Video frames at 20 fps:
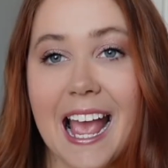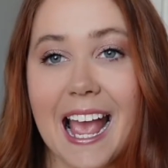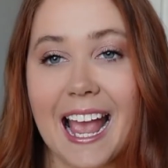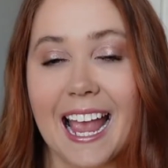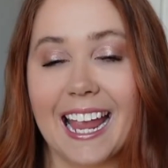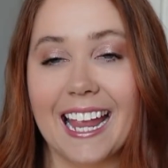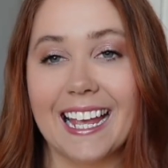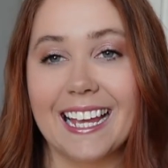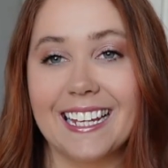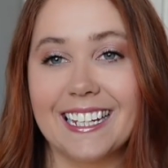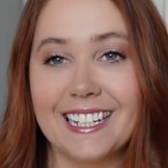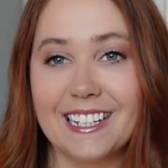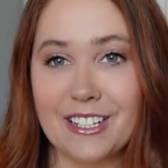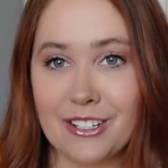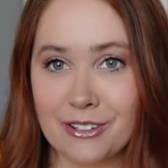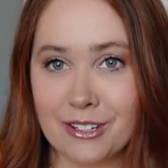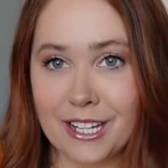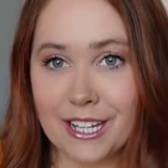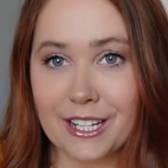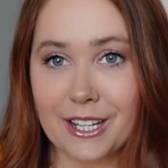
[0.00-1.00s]
and
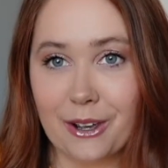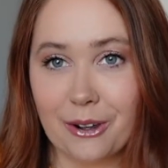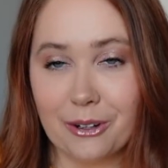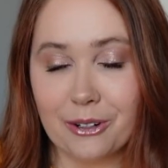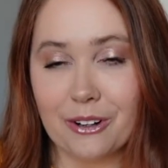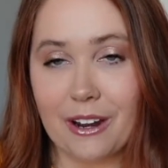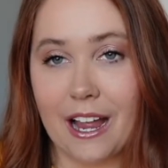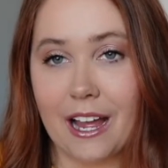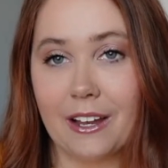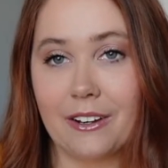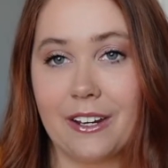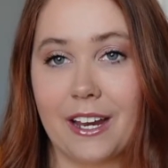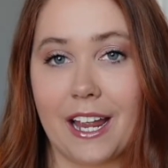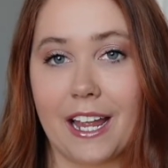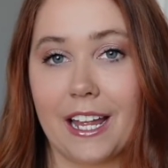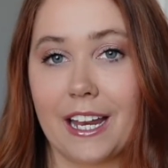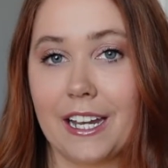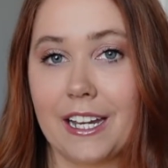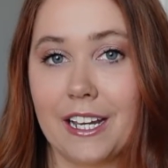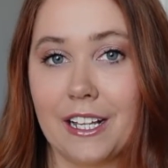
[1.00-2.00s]
you can go around
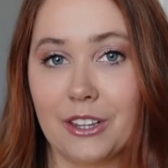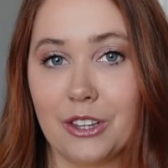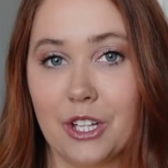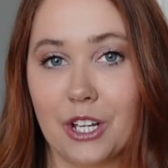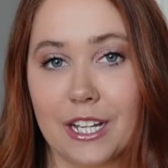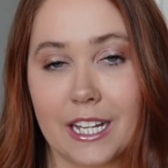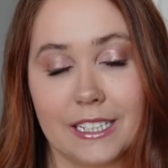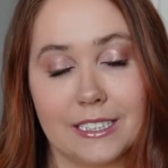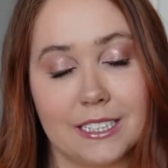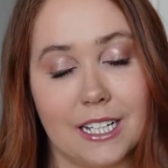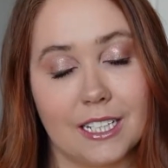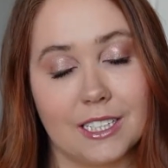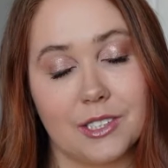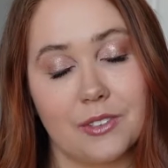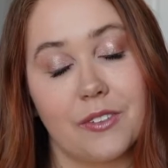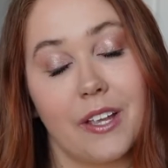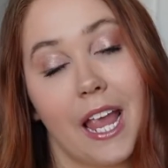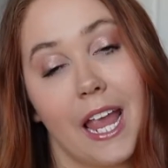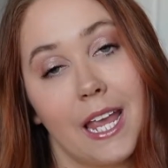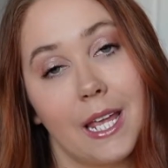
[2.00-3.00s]
and look at tons
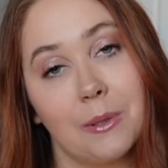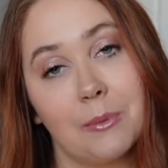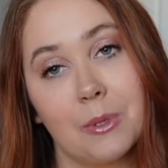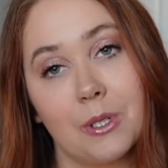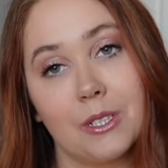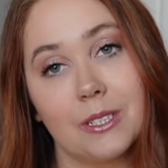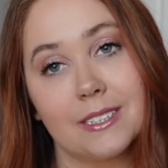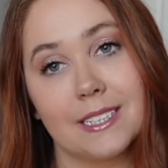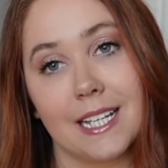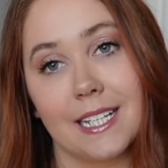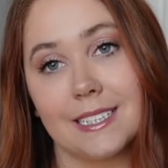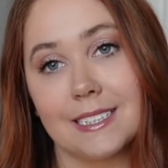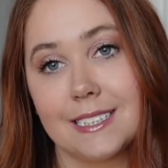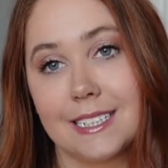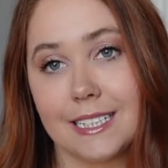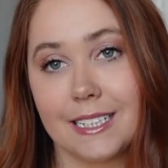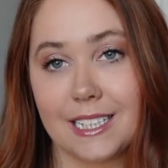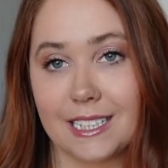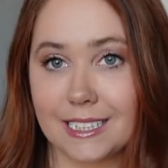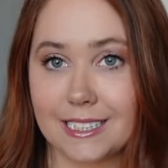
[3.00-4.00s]
of animals and
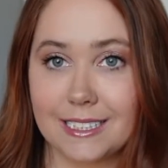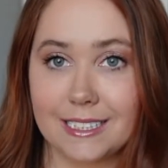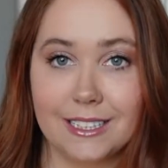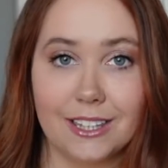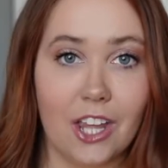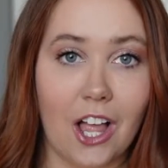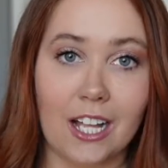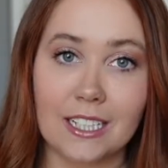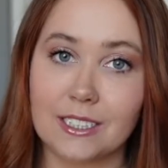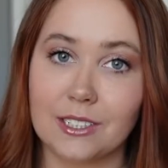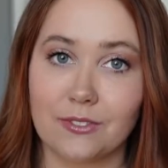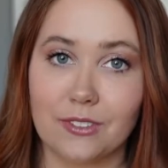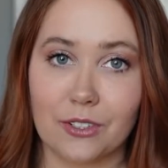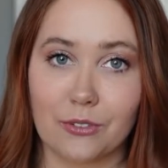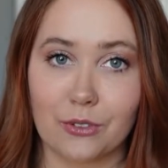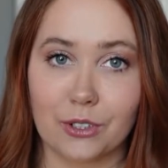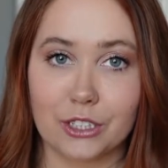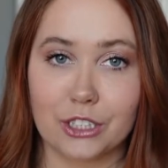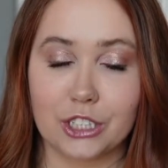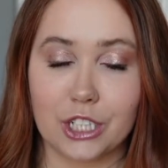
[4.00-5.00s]
see lots of
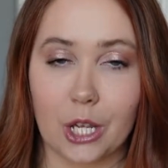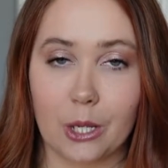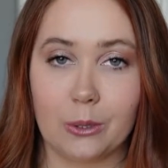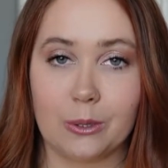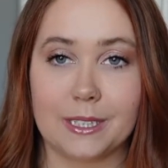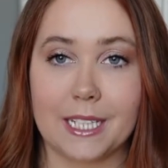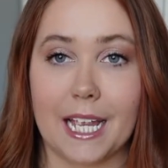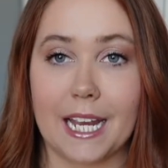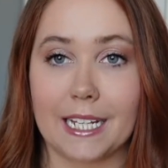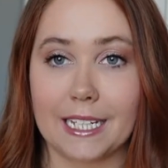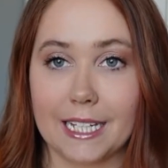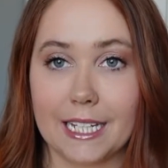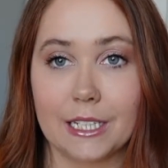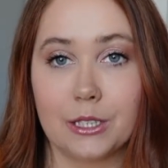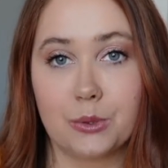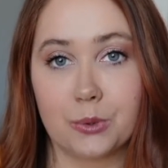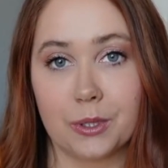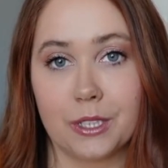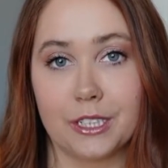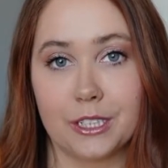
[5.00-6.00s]
different shows, and
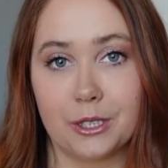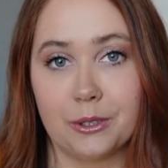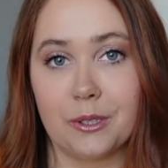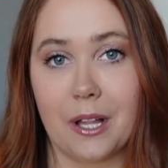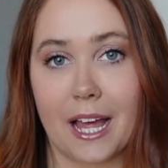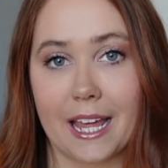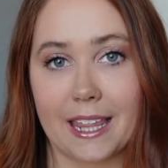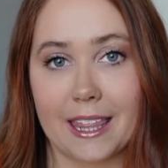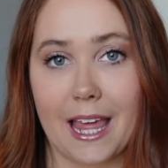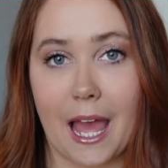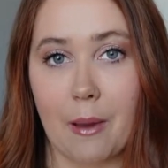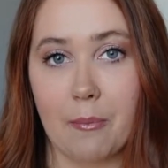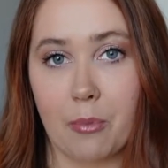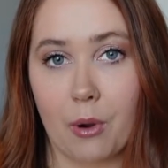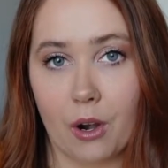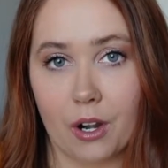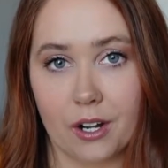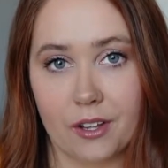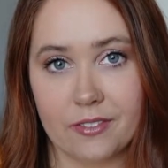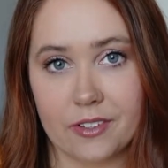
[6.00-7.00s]
kids really do like that
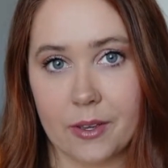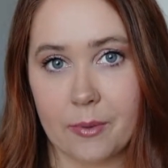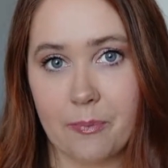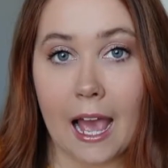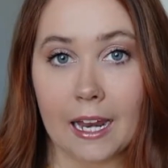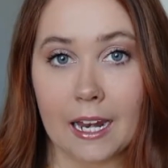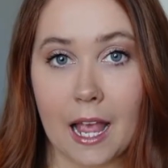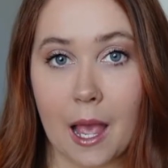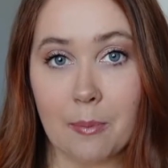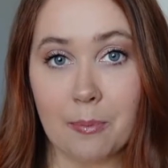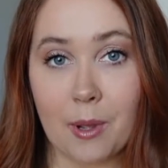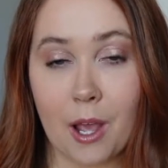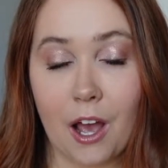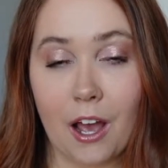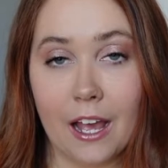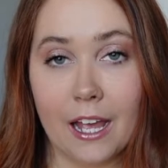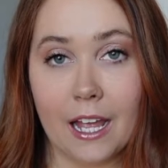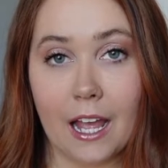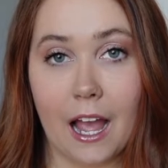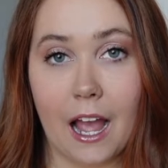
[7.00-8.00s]
part of it. At
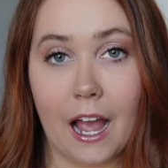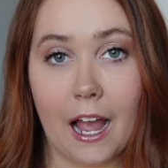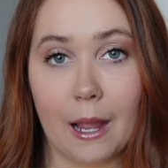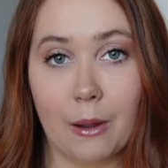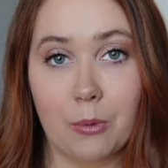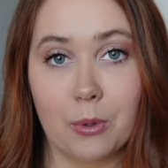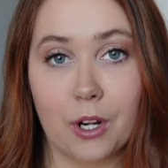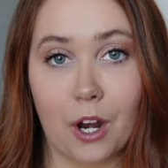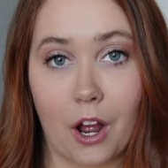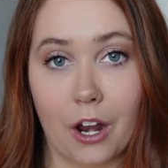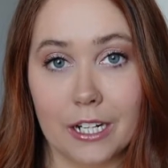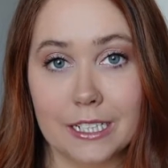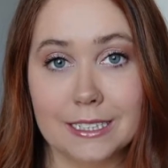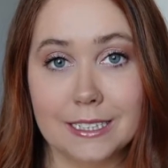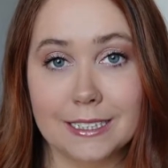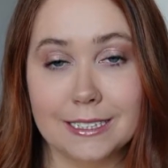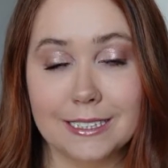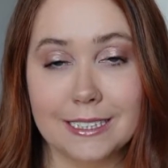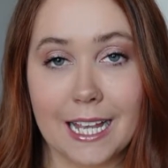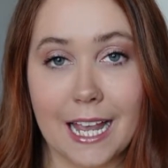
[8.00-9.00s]
Epcot, I would
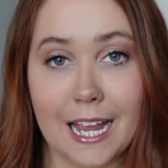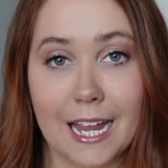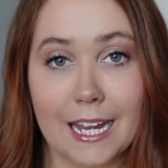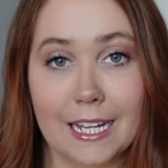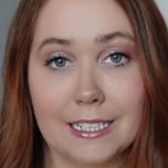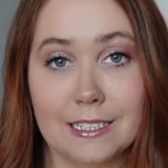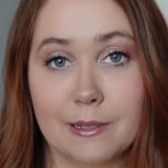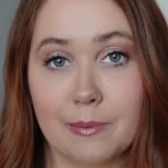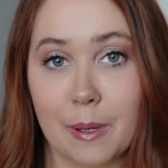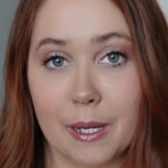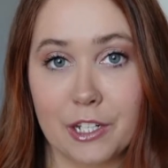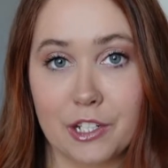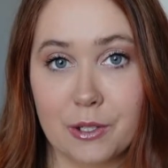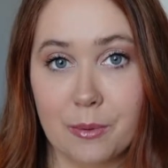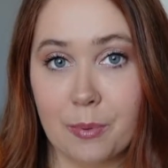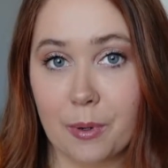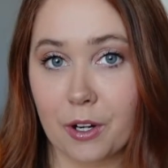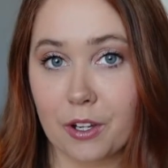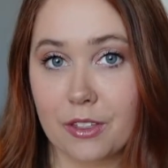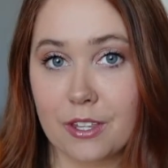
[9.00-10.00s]
honestly say
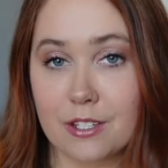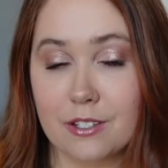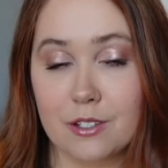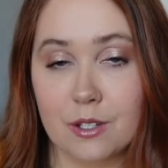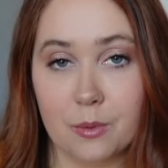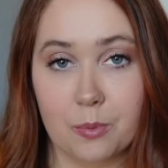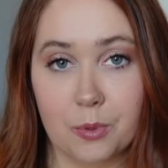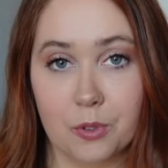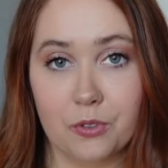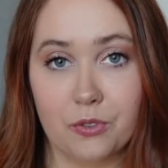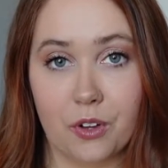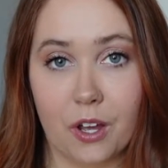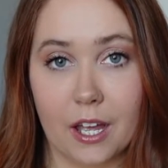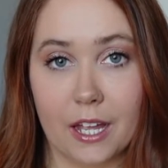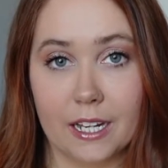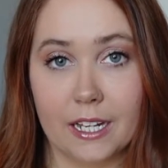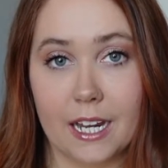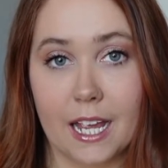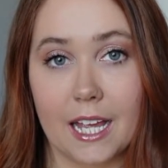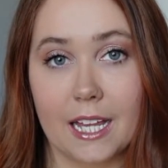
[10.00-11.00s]
Spaceship Earth is super
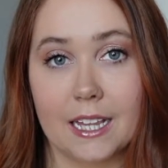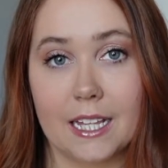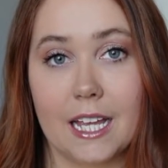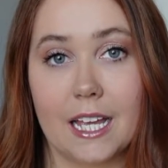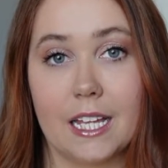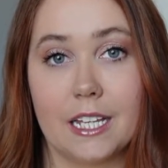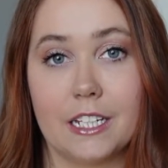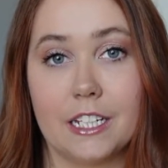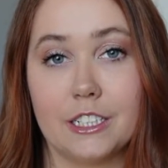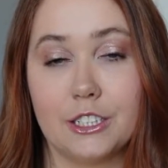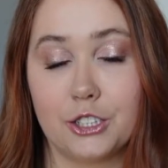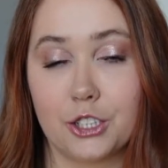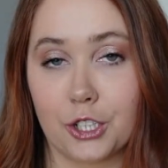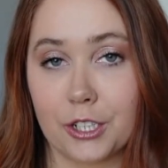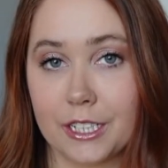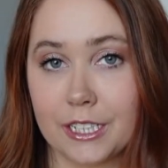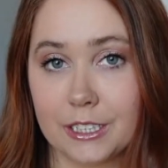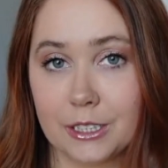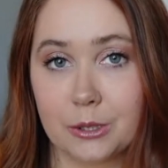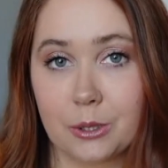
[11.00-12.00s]
fun, and then
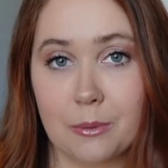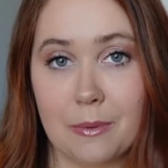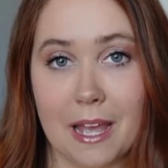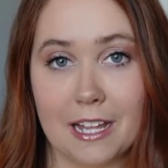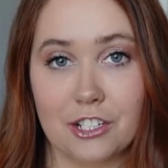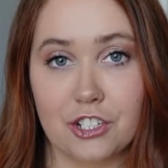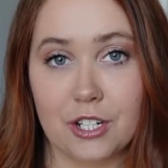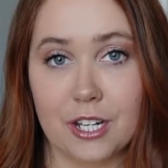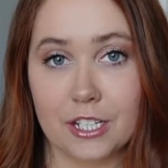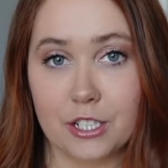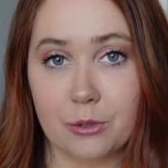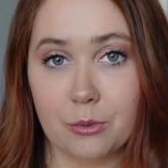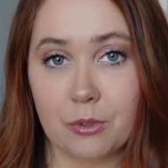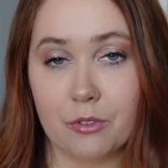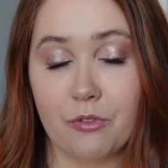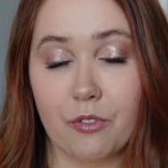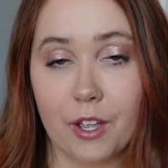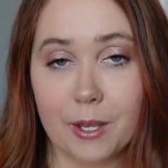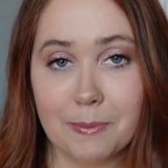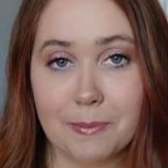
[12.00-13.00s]
Journey into Imagination
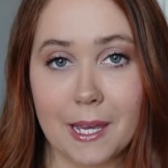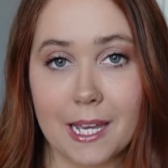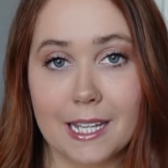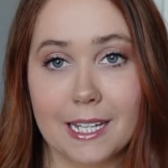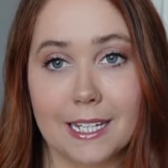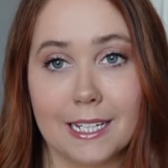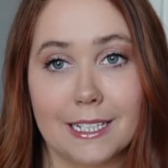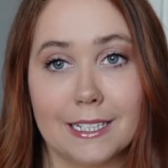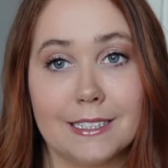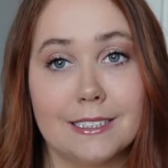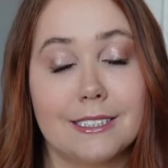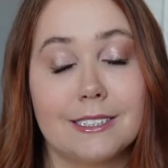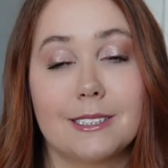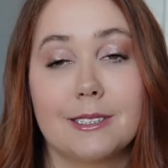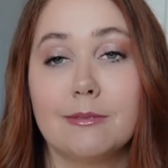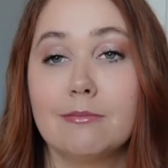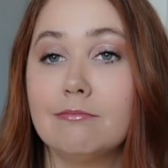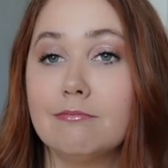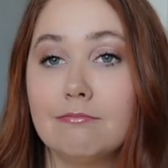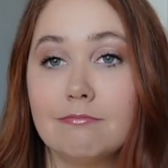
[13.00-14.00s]
with Figment is